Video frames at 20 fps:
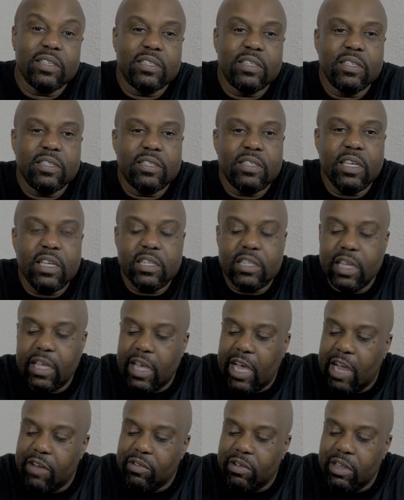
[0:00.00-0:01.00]
since
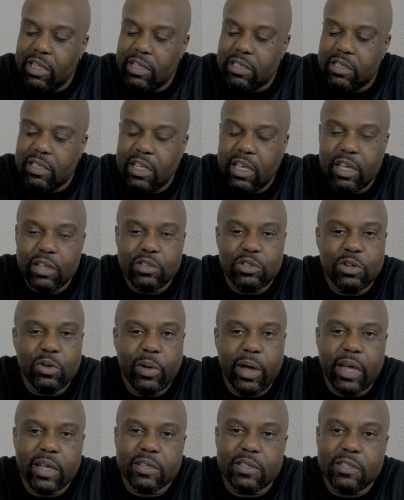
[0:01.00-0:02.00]
DJI released the Air
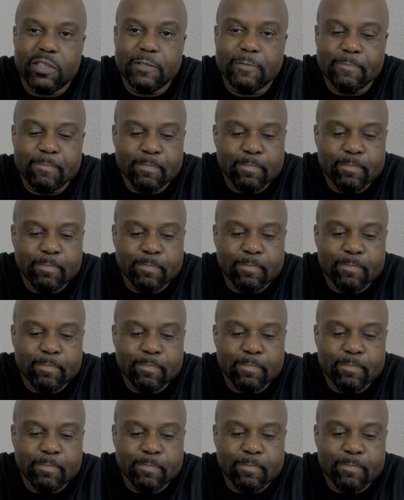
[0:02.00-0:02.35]
2S.